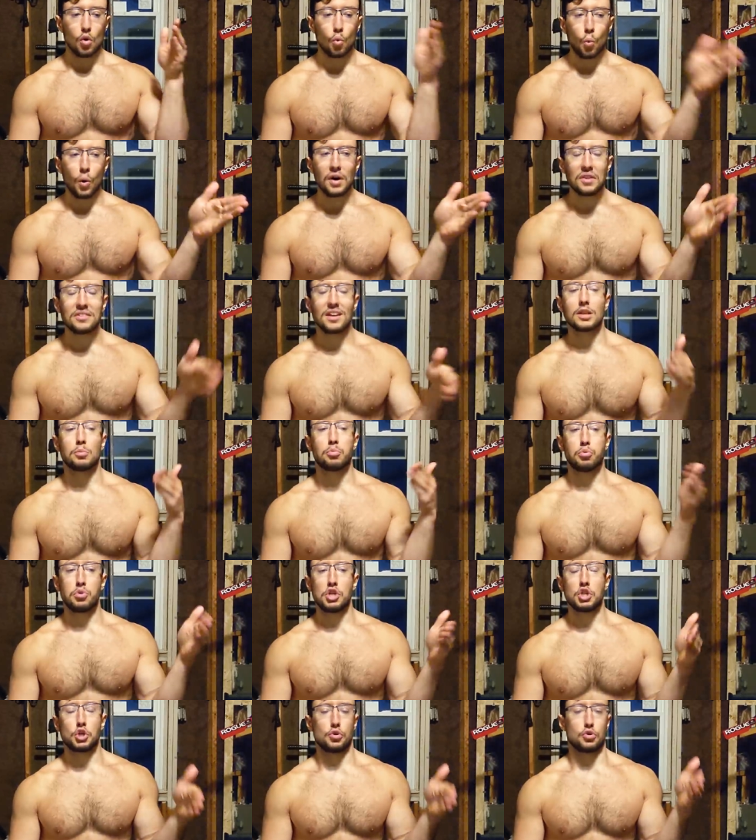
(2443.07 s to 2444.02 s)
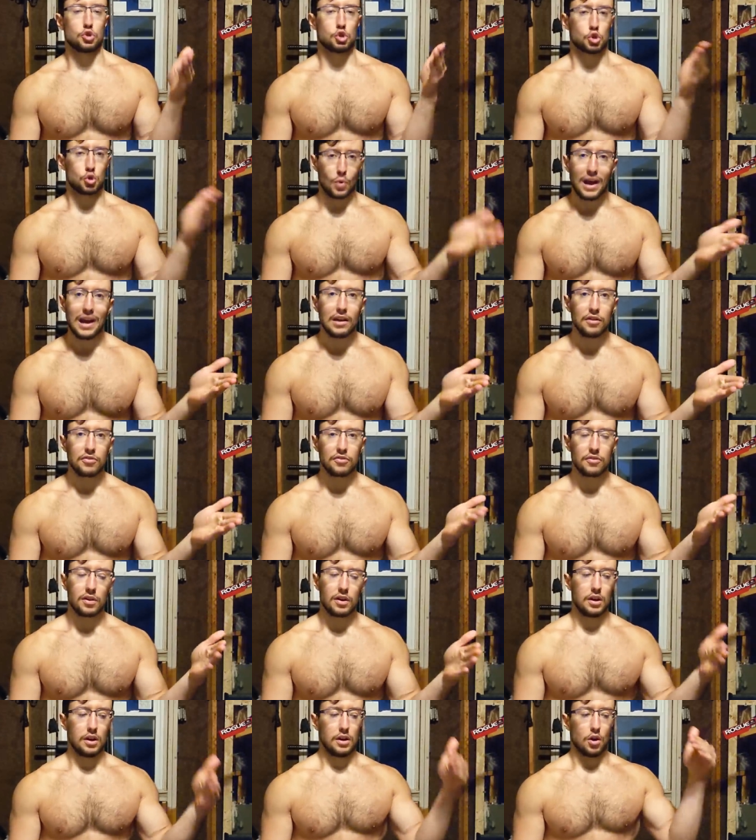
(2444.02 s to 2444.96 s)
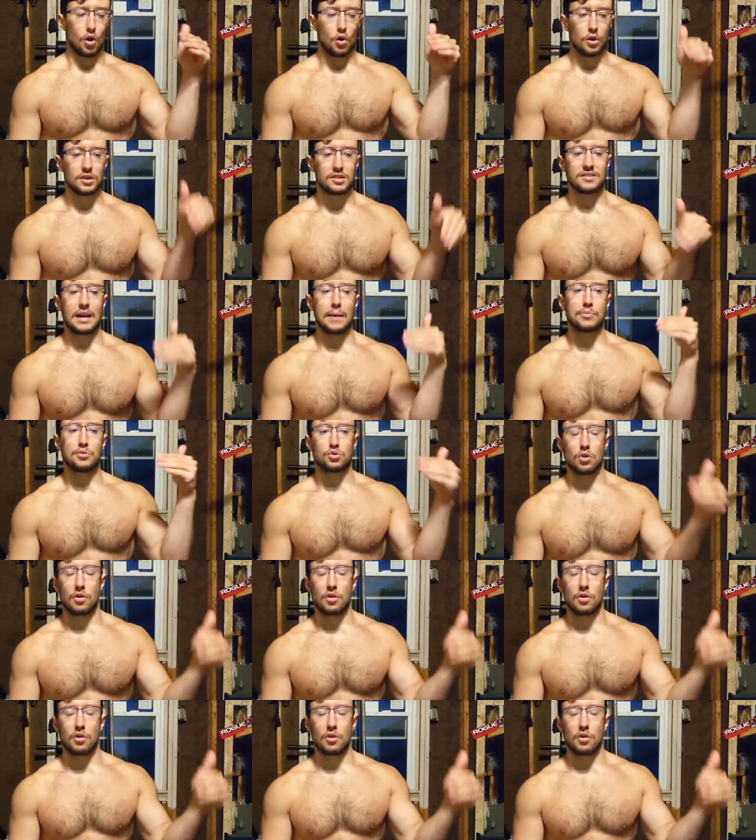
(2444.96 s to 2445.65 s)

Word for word: One that preaches strength, accepts